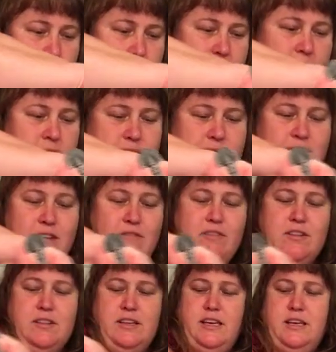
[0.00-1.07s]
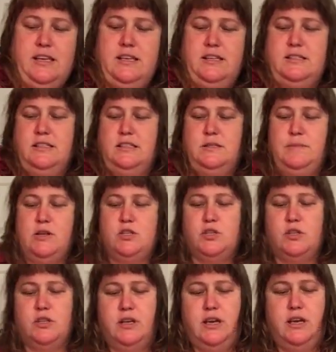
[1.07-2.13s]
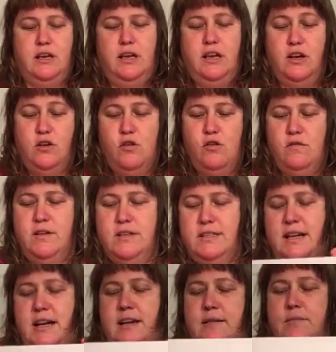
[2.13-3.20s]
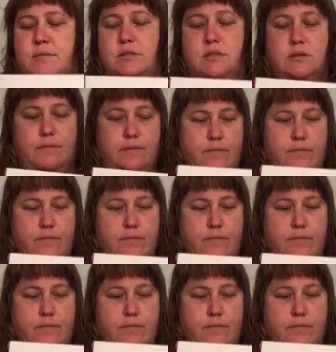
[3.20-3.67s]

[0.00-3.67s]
It definitely is, especially in COVID times.